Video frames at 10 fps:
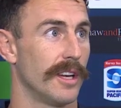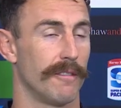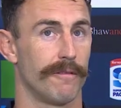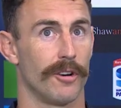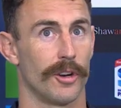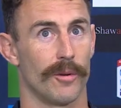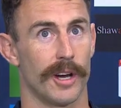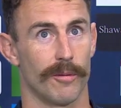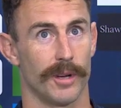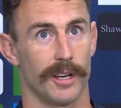and find a way
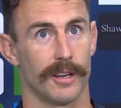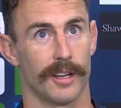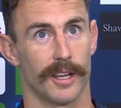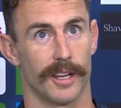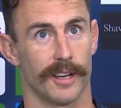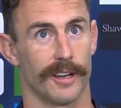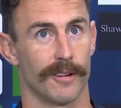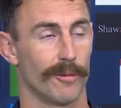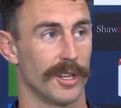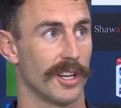to win,
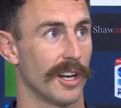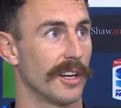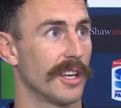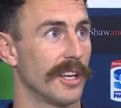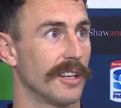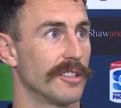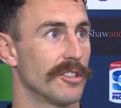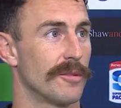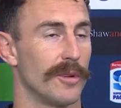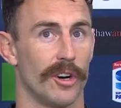and when you're clunky and
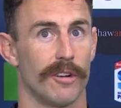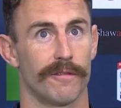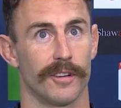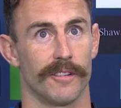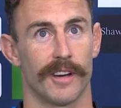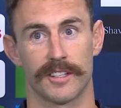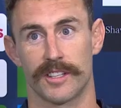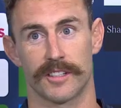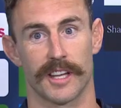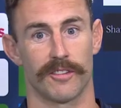just a bit off, and you've had a
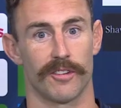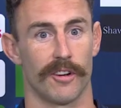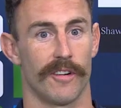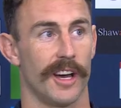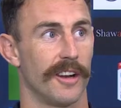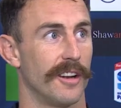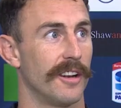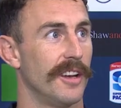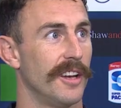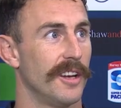6-day turnaround, and
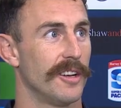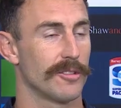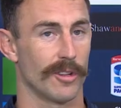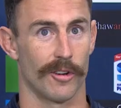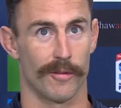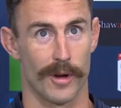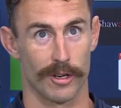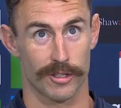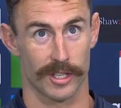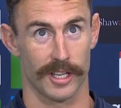it's a lot of
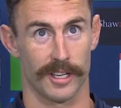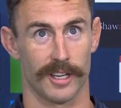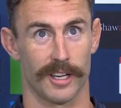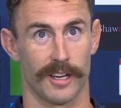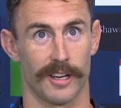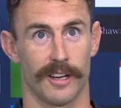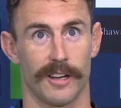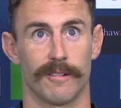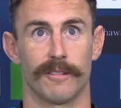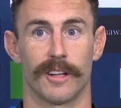emotion
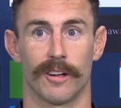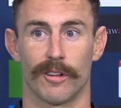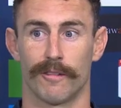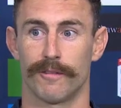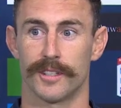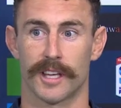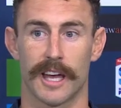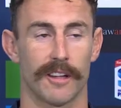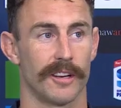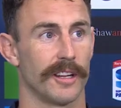and a lot of
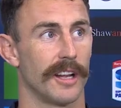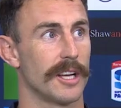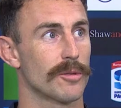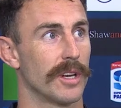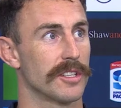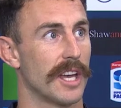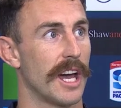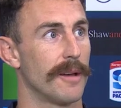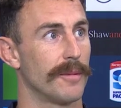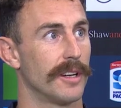physicality in last week's
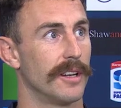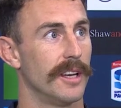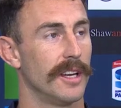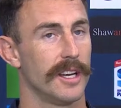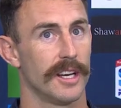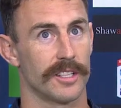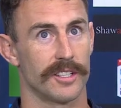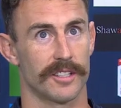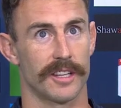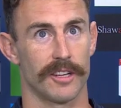game, and a
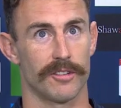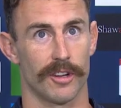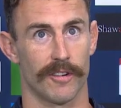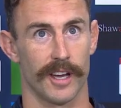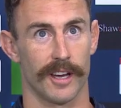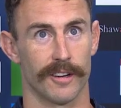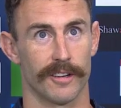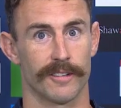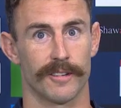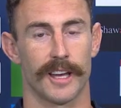6-day turnaround,
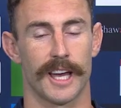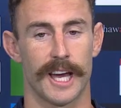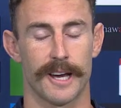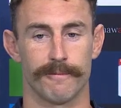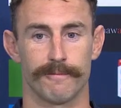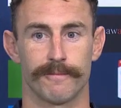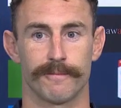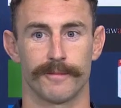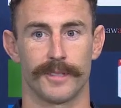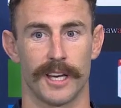and
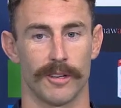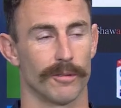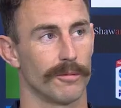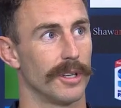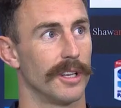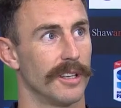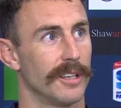yeah, look, we